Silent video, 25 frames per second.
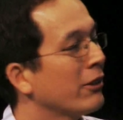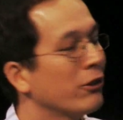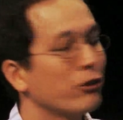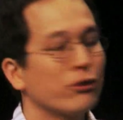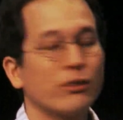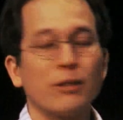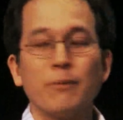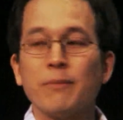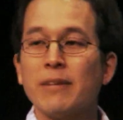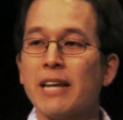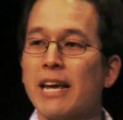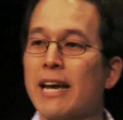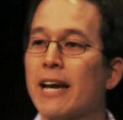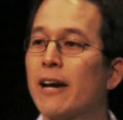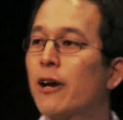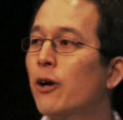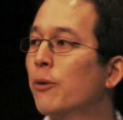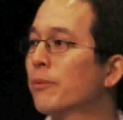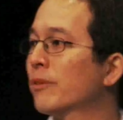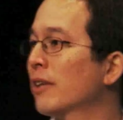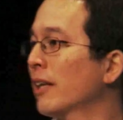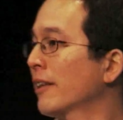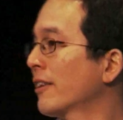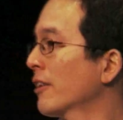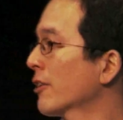someday I
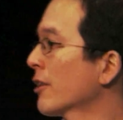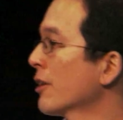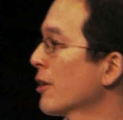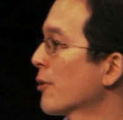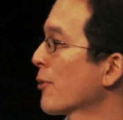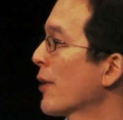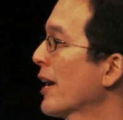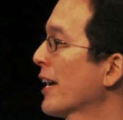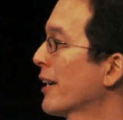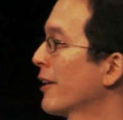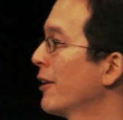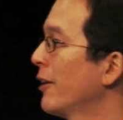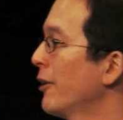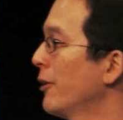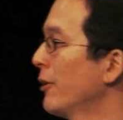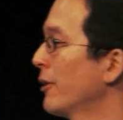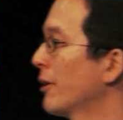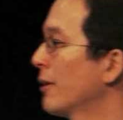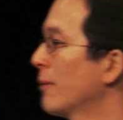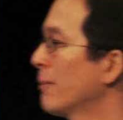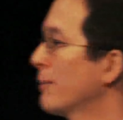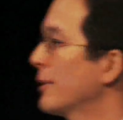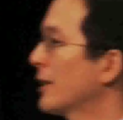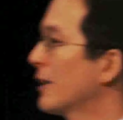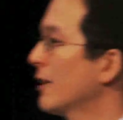hope that they're going to write code,
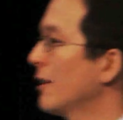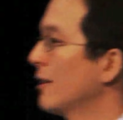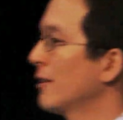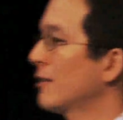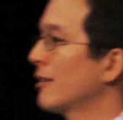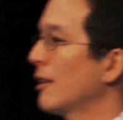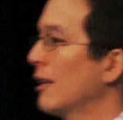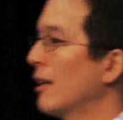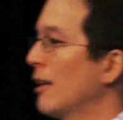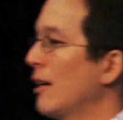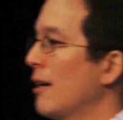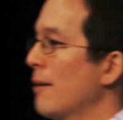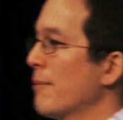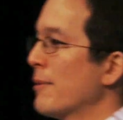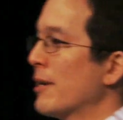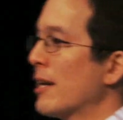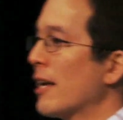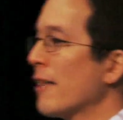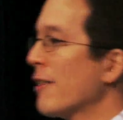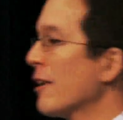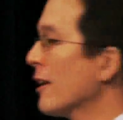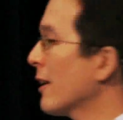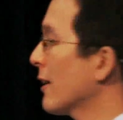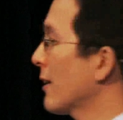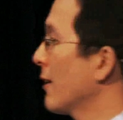because I
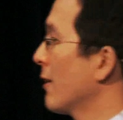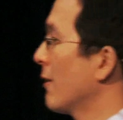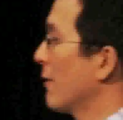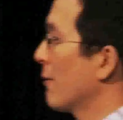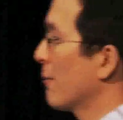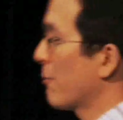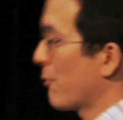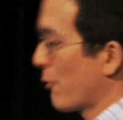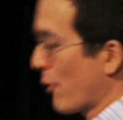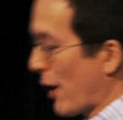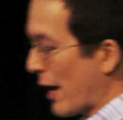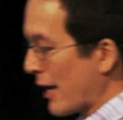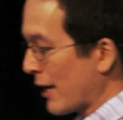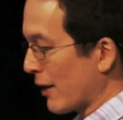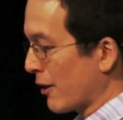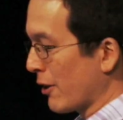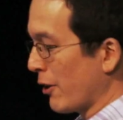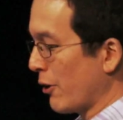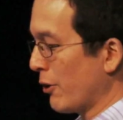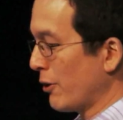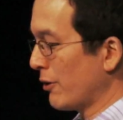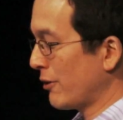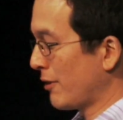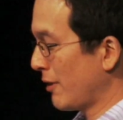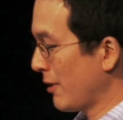think writing
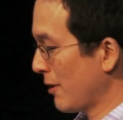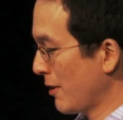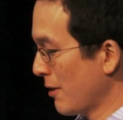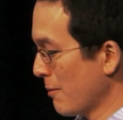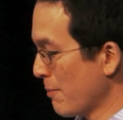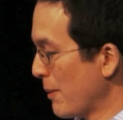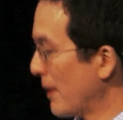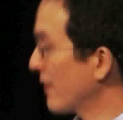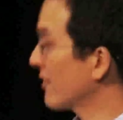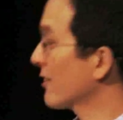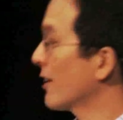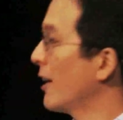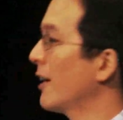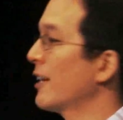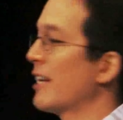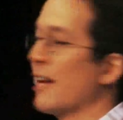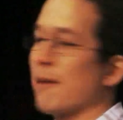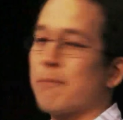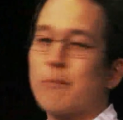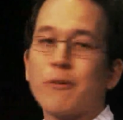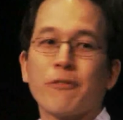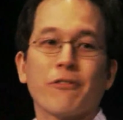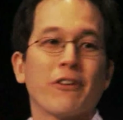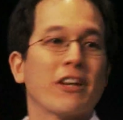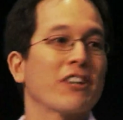code is the best
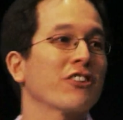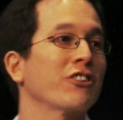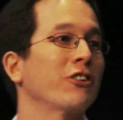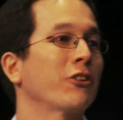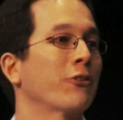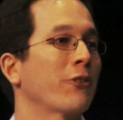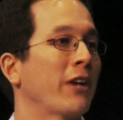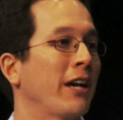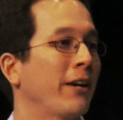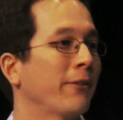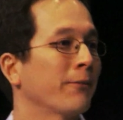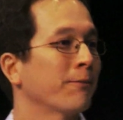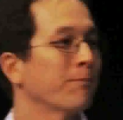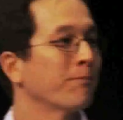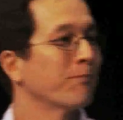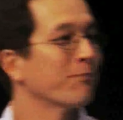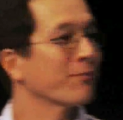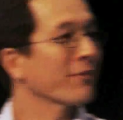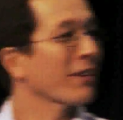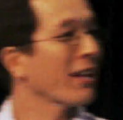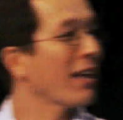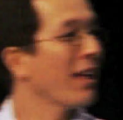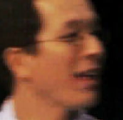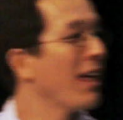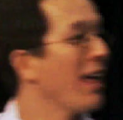goddamn profession around.
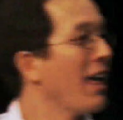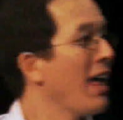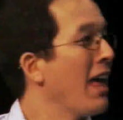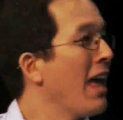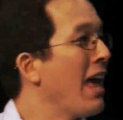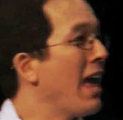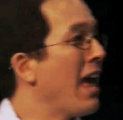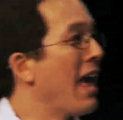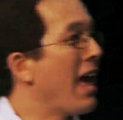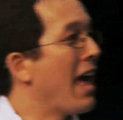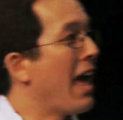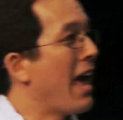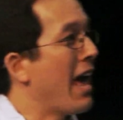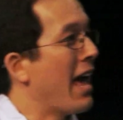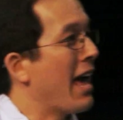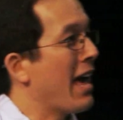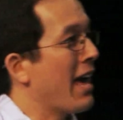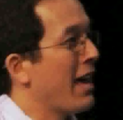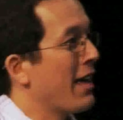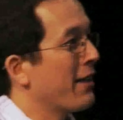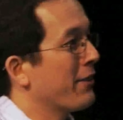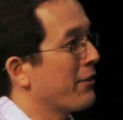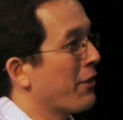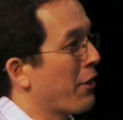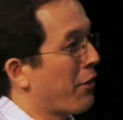
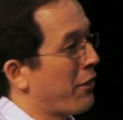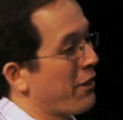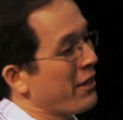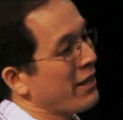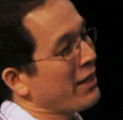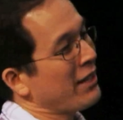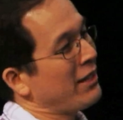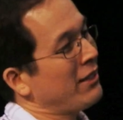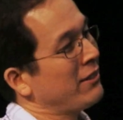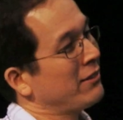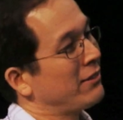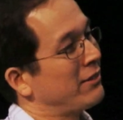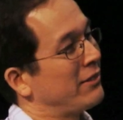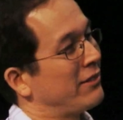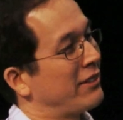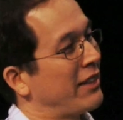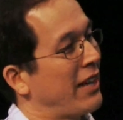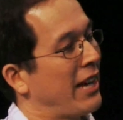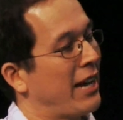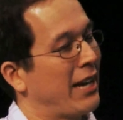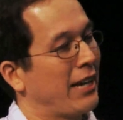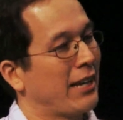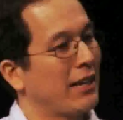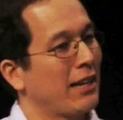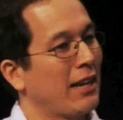And the thing is
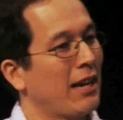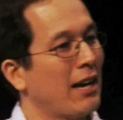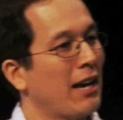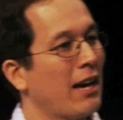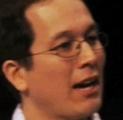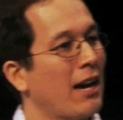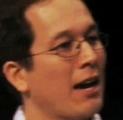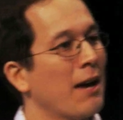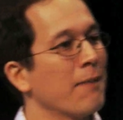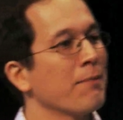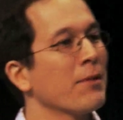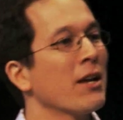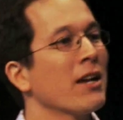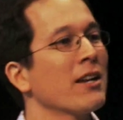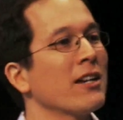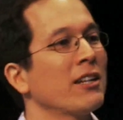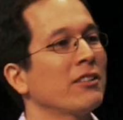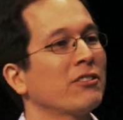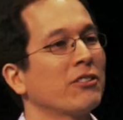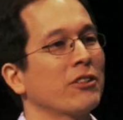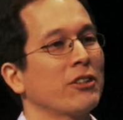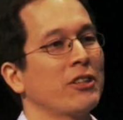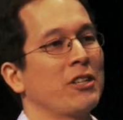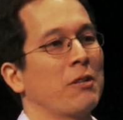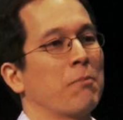that I'm not
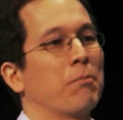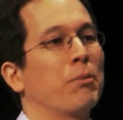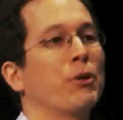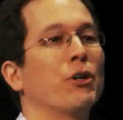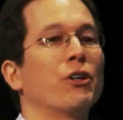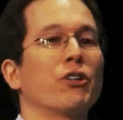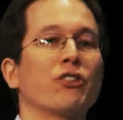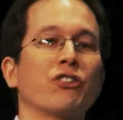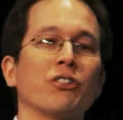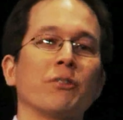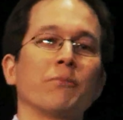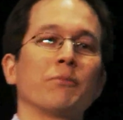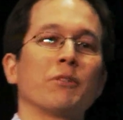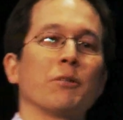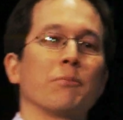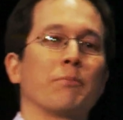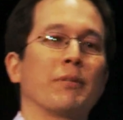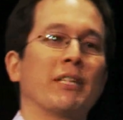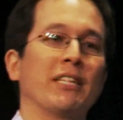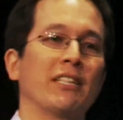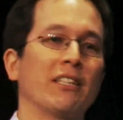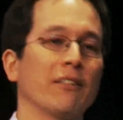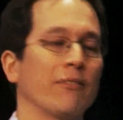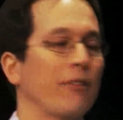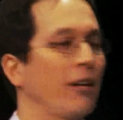necessarily going to push them to
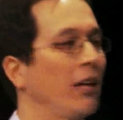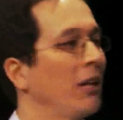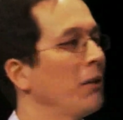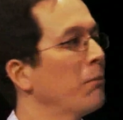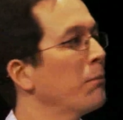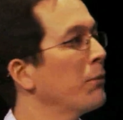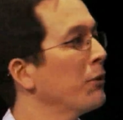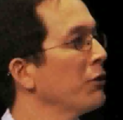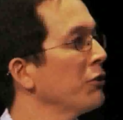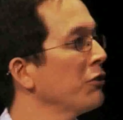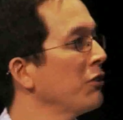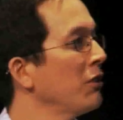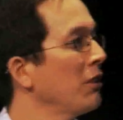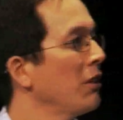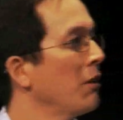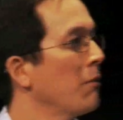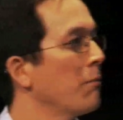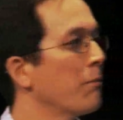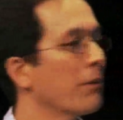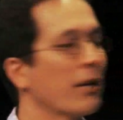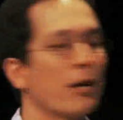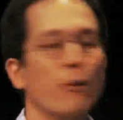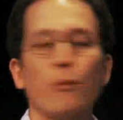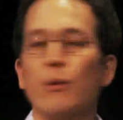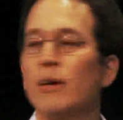be developers,
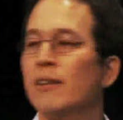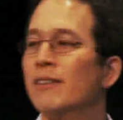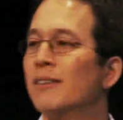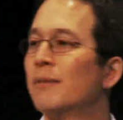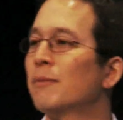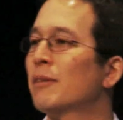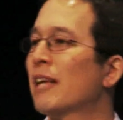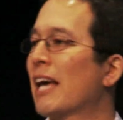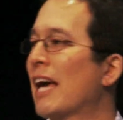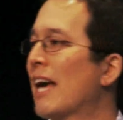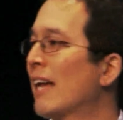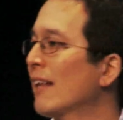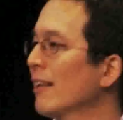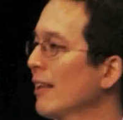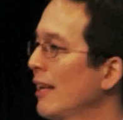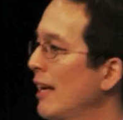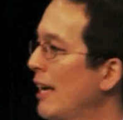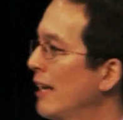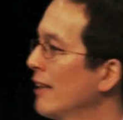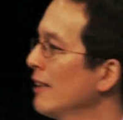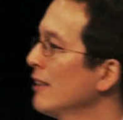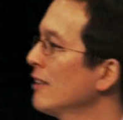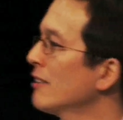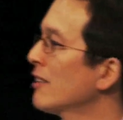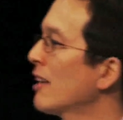but I want them to
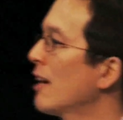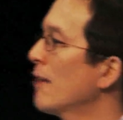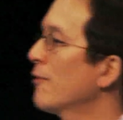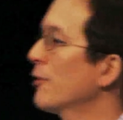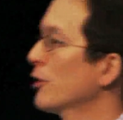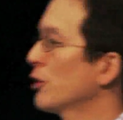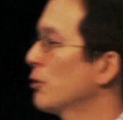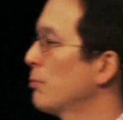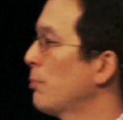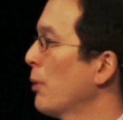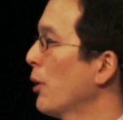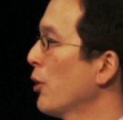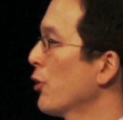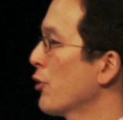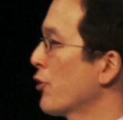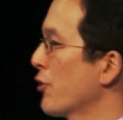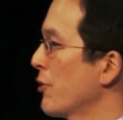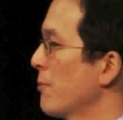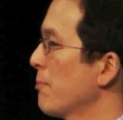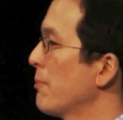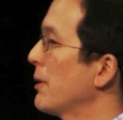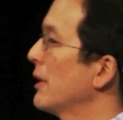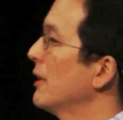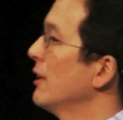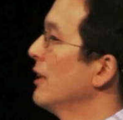at least have exposure
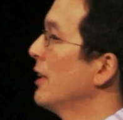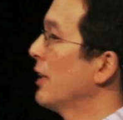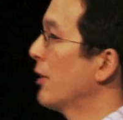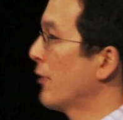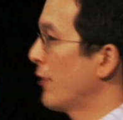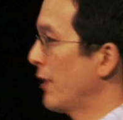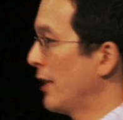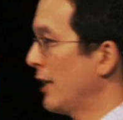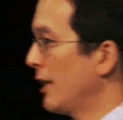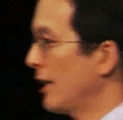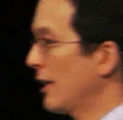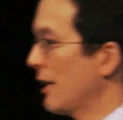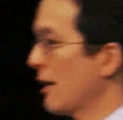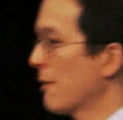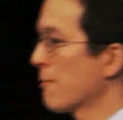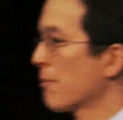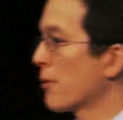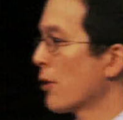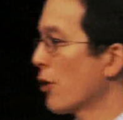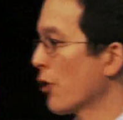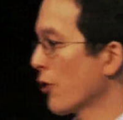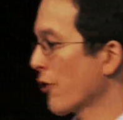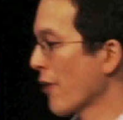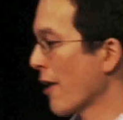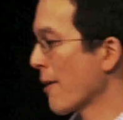and be literate in
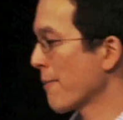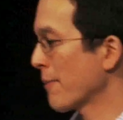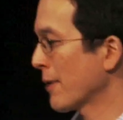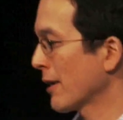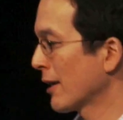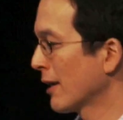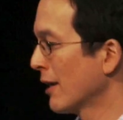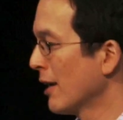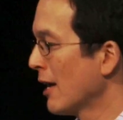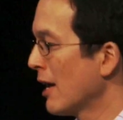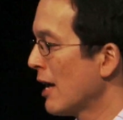programming.